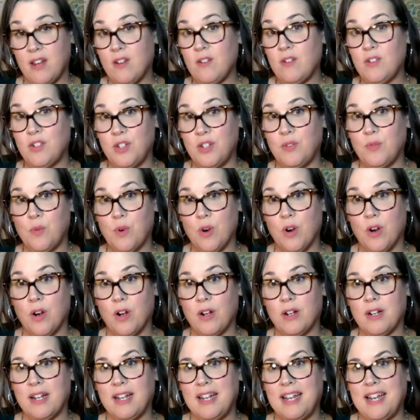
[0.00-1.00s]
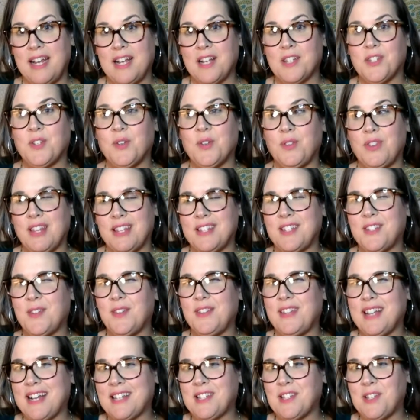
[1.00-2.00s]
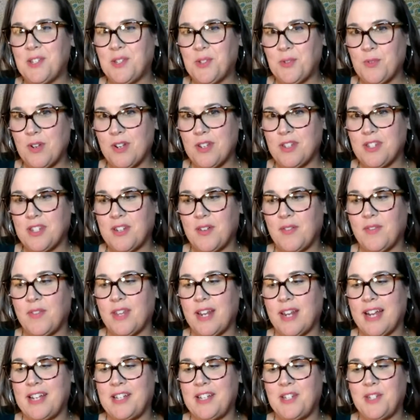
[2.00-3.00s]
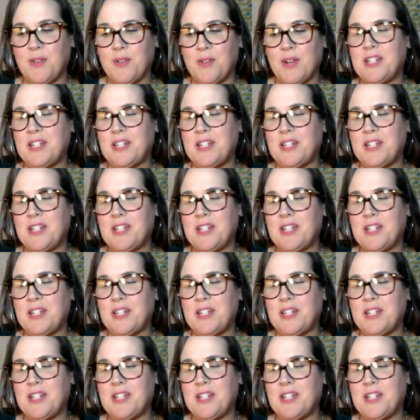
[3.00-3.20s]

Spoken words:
energy work. So that's the sort of stuff that I do.